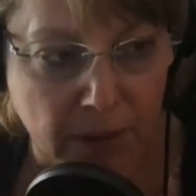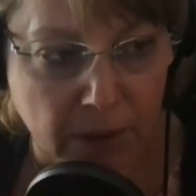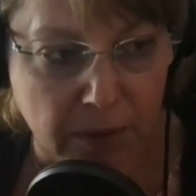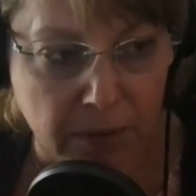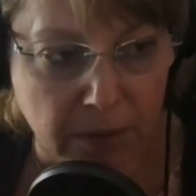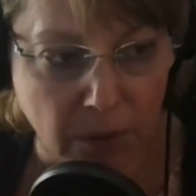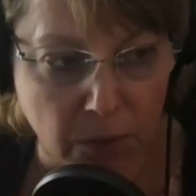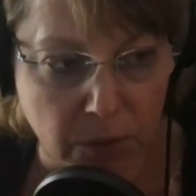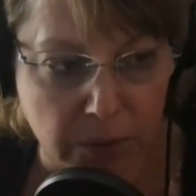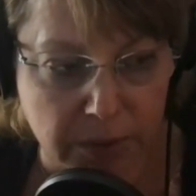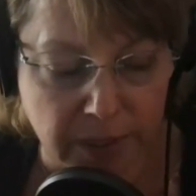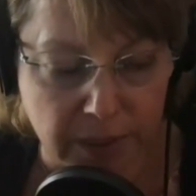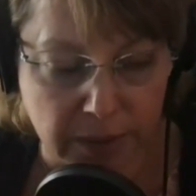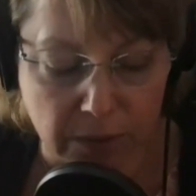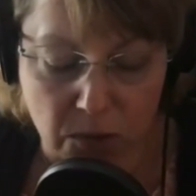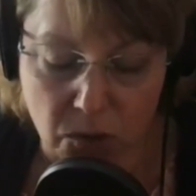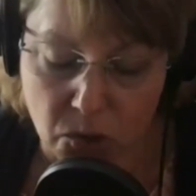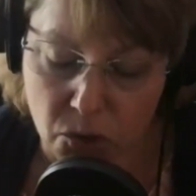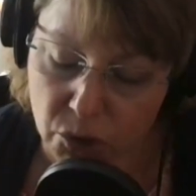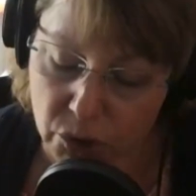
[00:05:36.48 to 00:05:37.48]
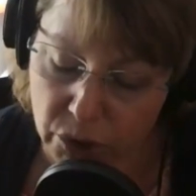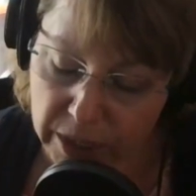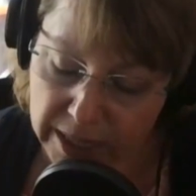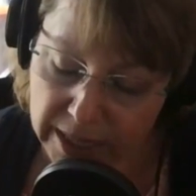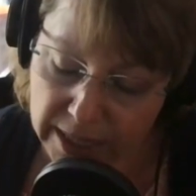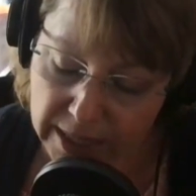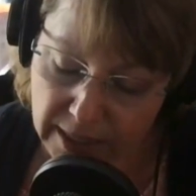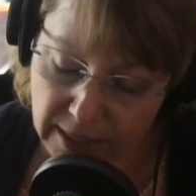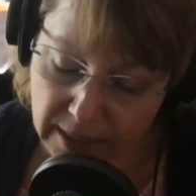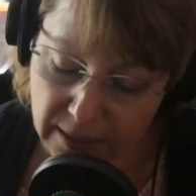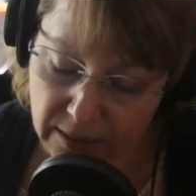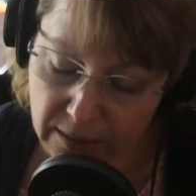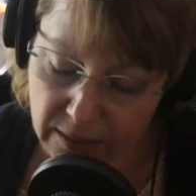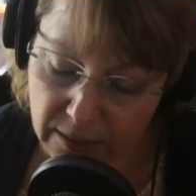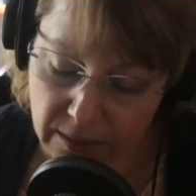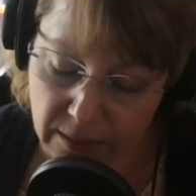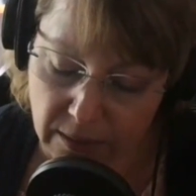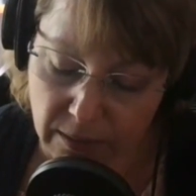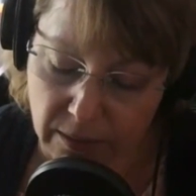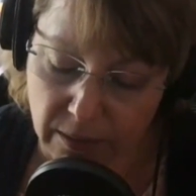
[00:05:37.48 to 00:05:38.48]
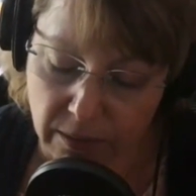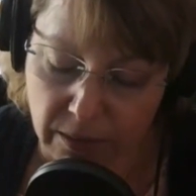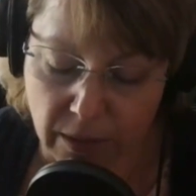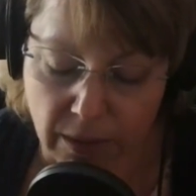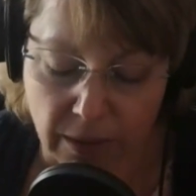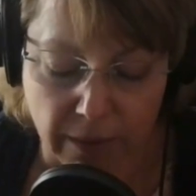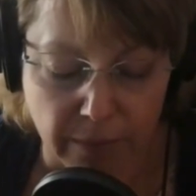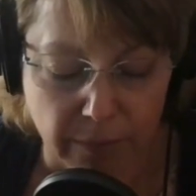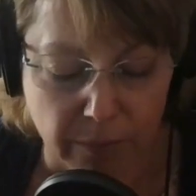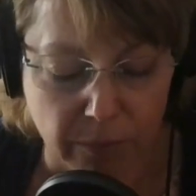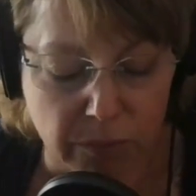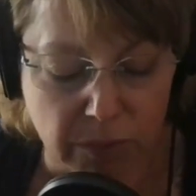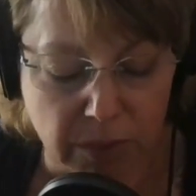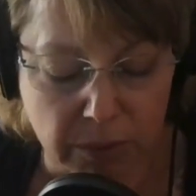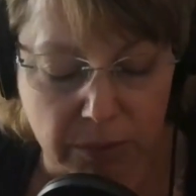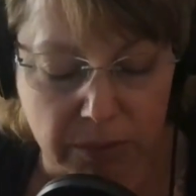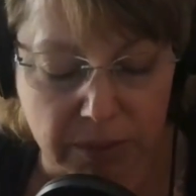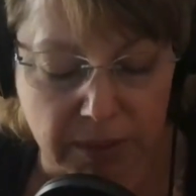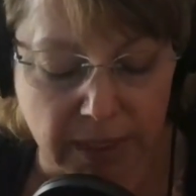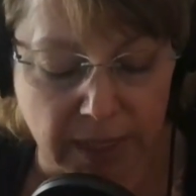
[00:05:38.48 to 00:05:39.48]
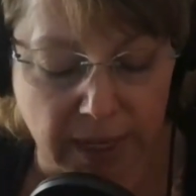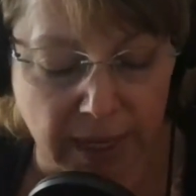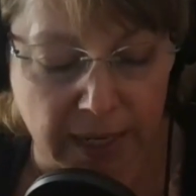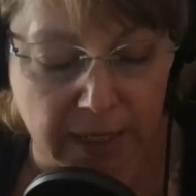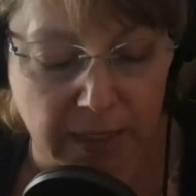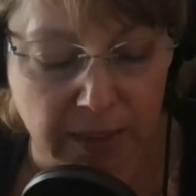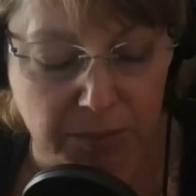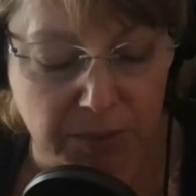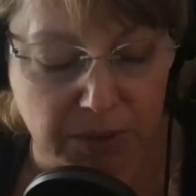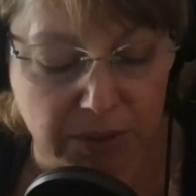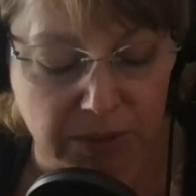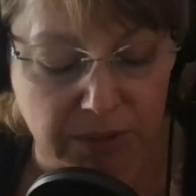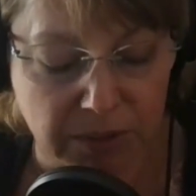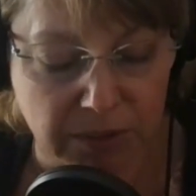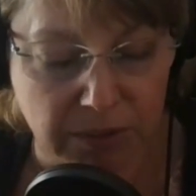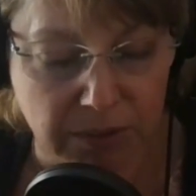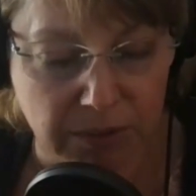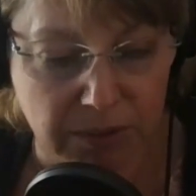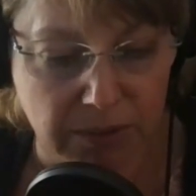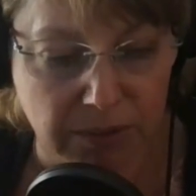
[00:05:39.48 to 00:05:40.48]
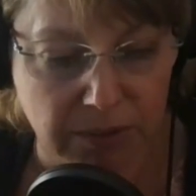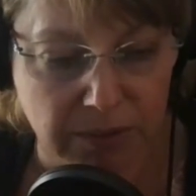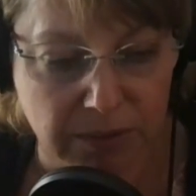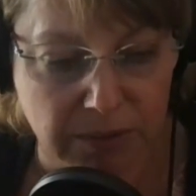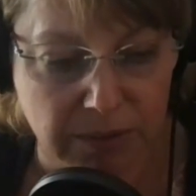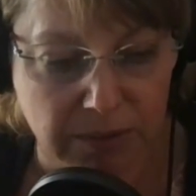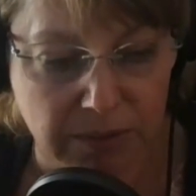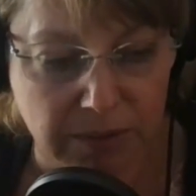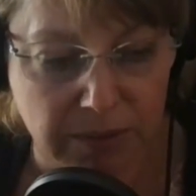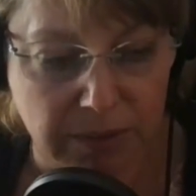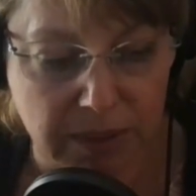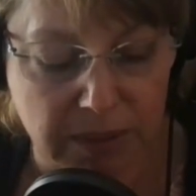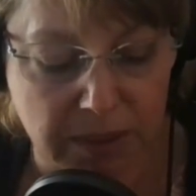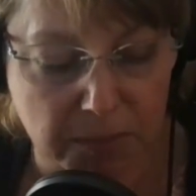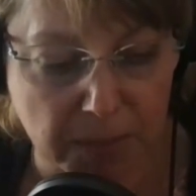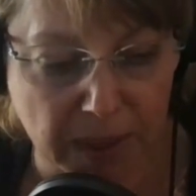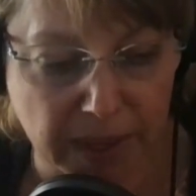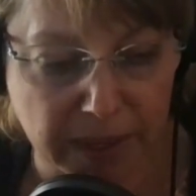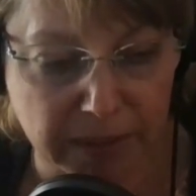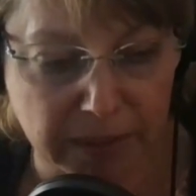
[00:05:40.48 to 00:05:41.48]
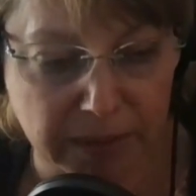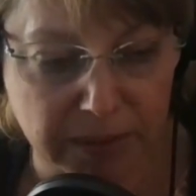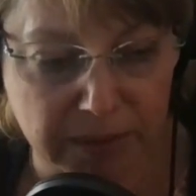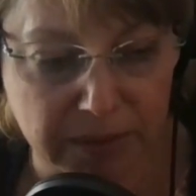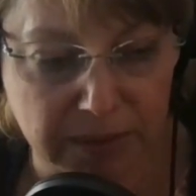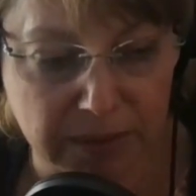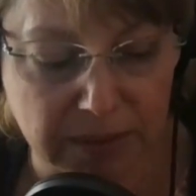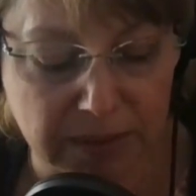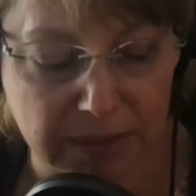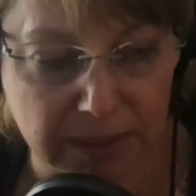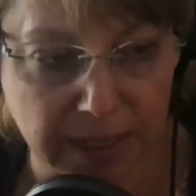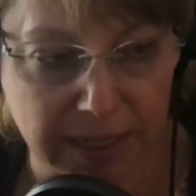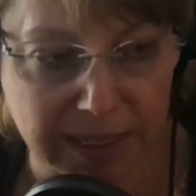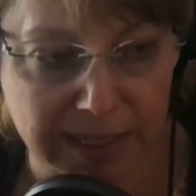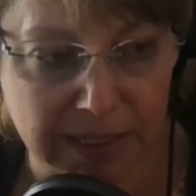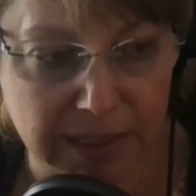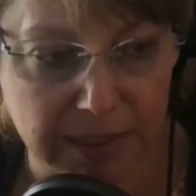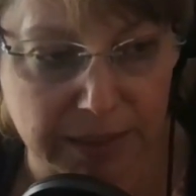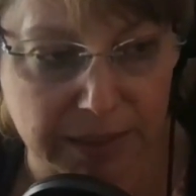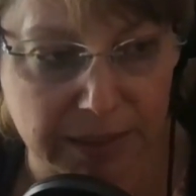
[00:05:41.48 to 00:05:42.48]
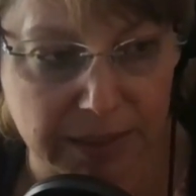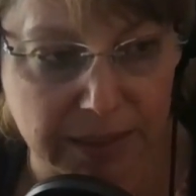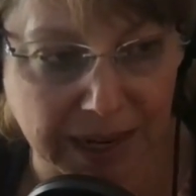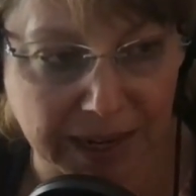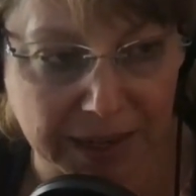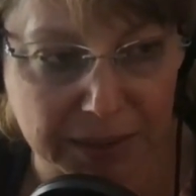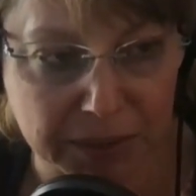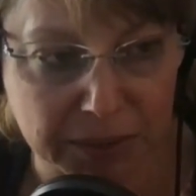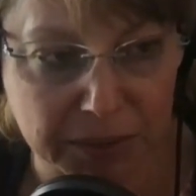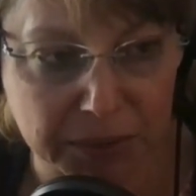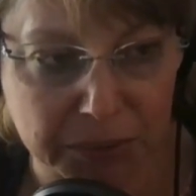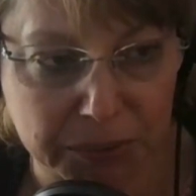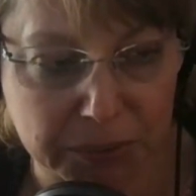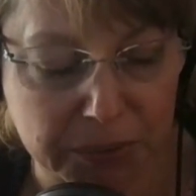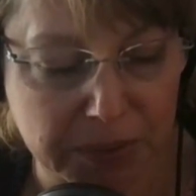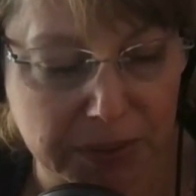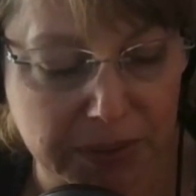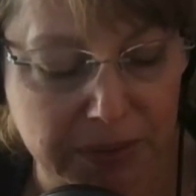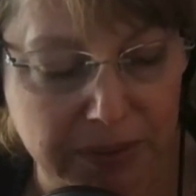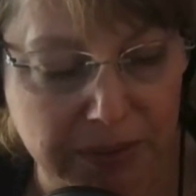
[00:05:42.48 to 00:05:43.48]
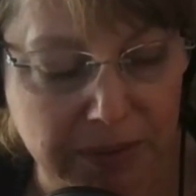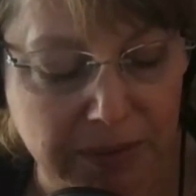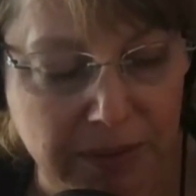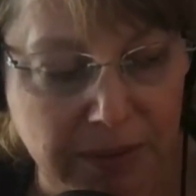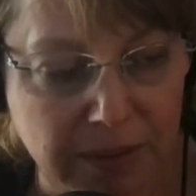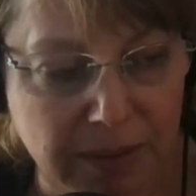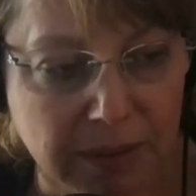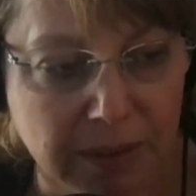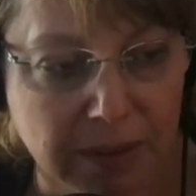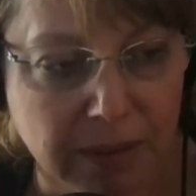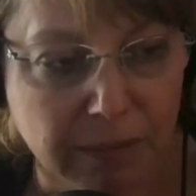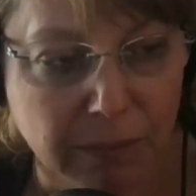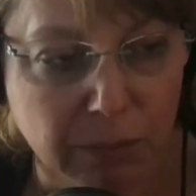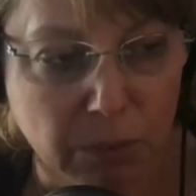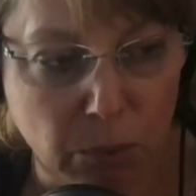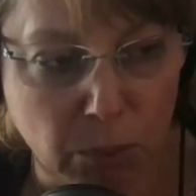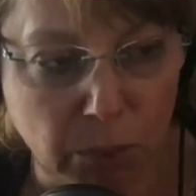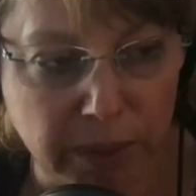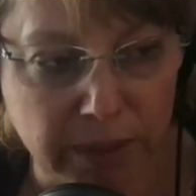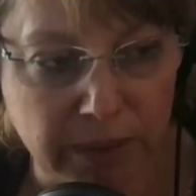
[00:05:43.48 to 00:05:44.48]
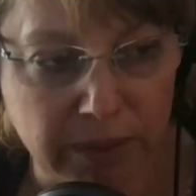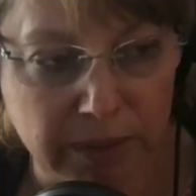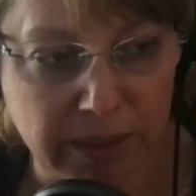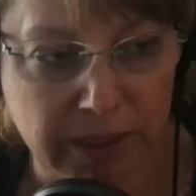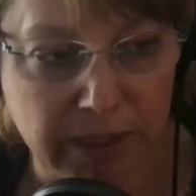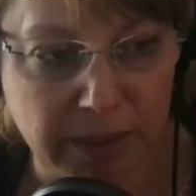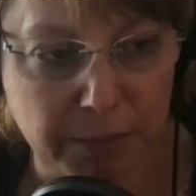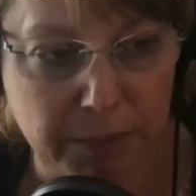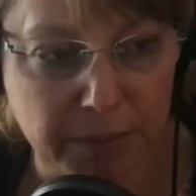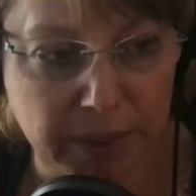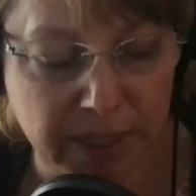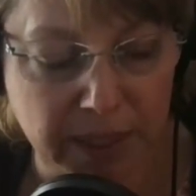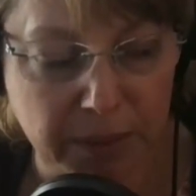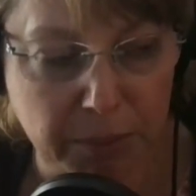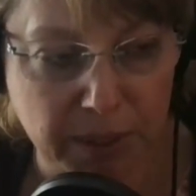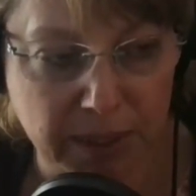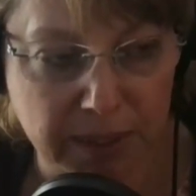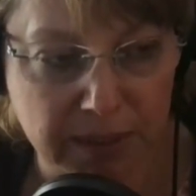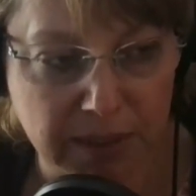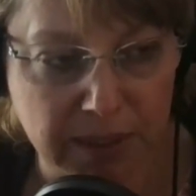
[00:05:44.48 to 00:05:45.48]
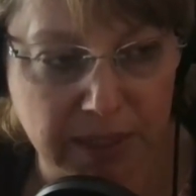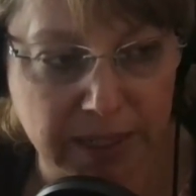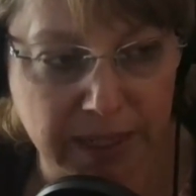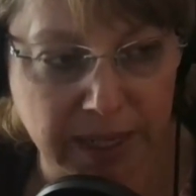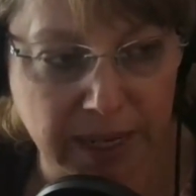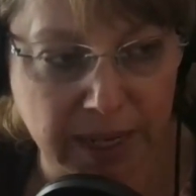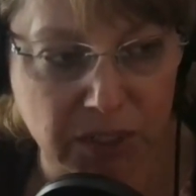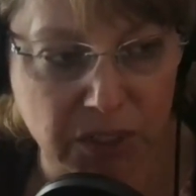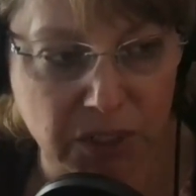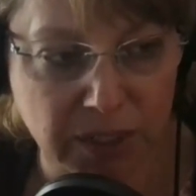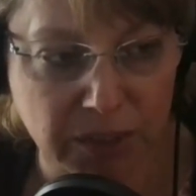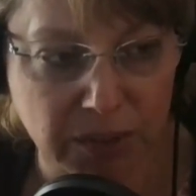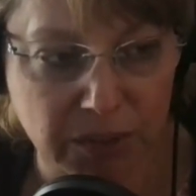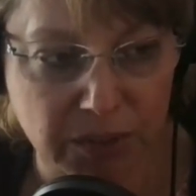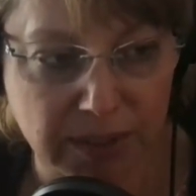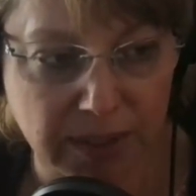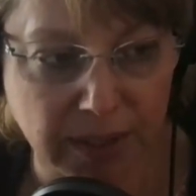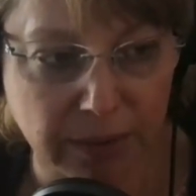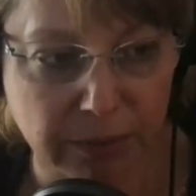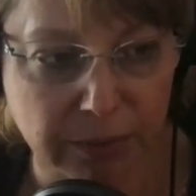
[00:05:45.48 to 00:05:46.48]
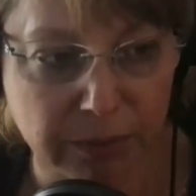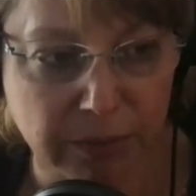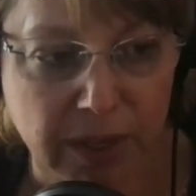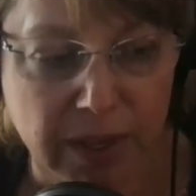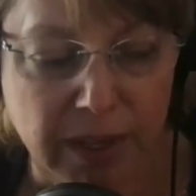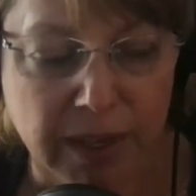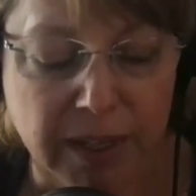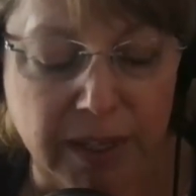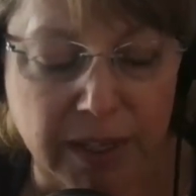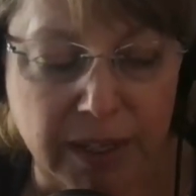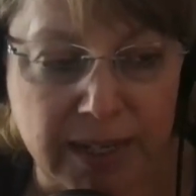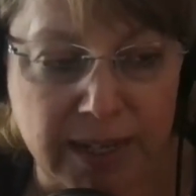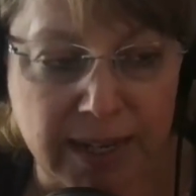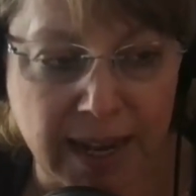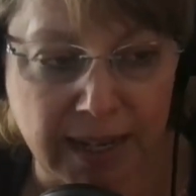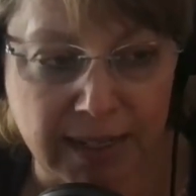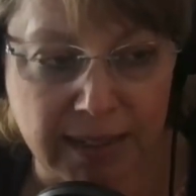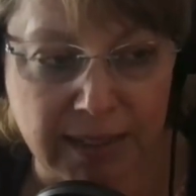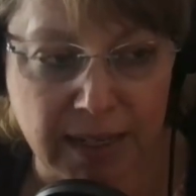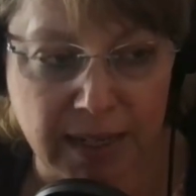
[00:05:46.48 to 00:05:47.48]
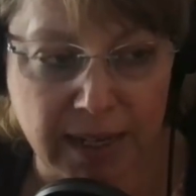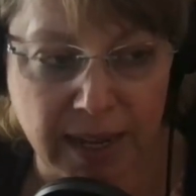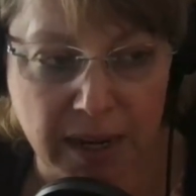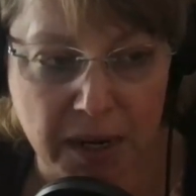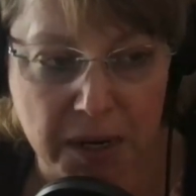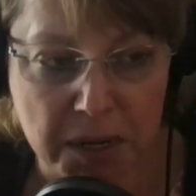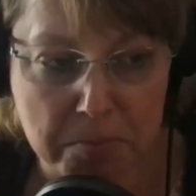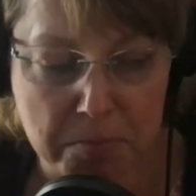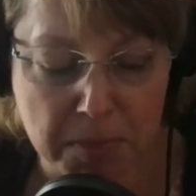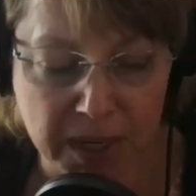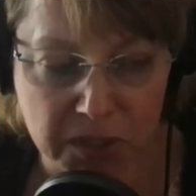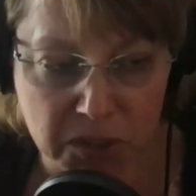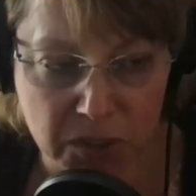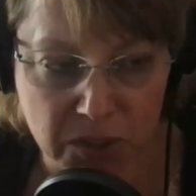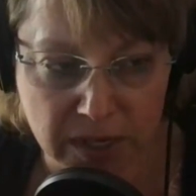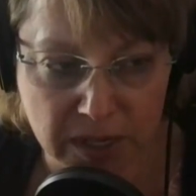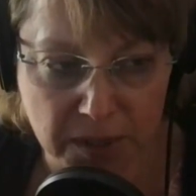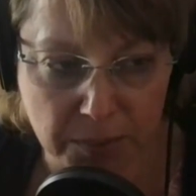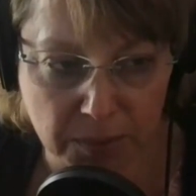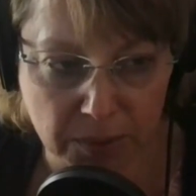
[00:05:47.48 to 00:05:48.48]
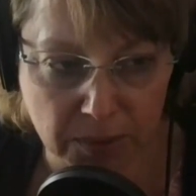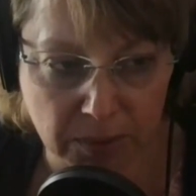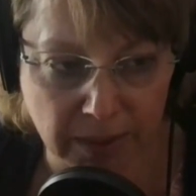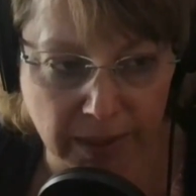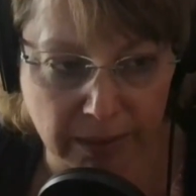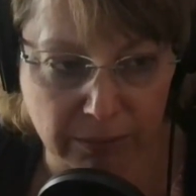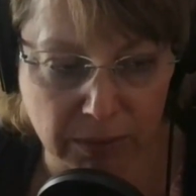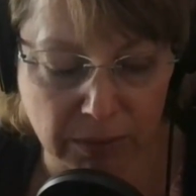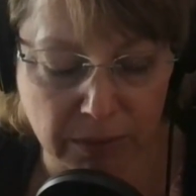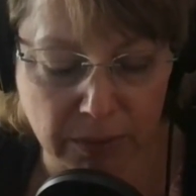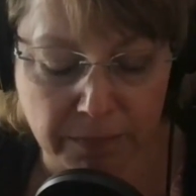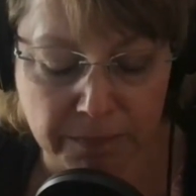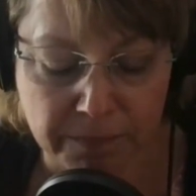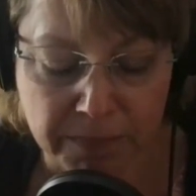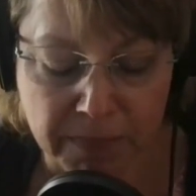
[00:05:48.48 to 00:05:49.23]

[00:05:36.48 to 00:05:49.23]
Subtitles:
noticing the trees, noticing animals, smells, the sights, the sounds, really being present, engaging yourself, connecting at a much deeper level.